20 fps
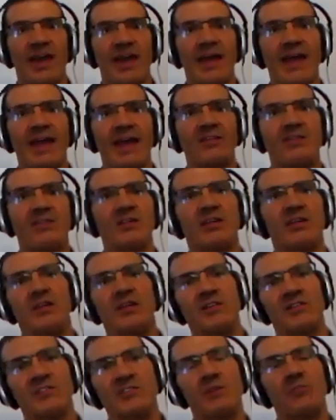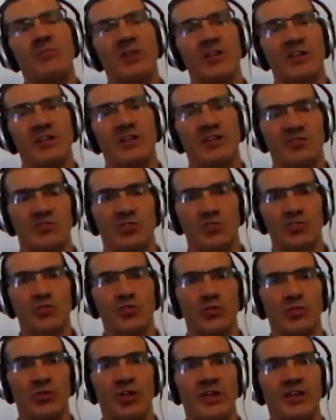And typically a
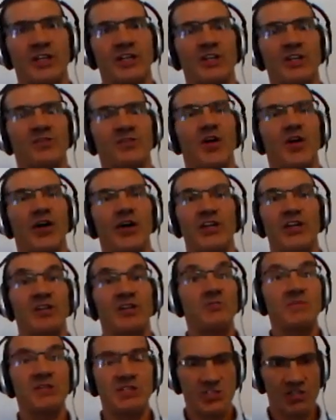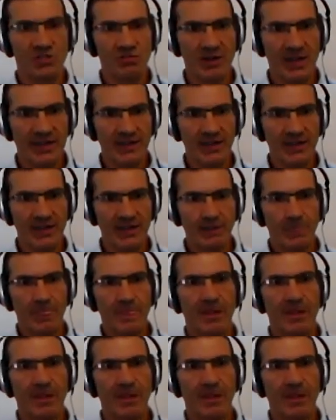school would identify an administrator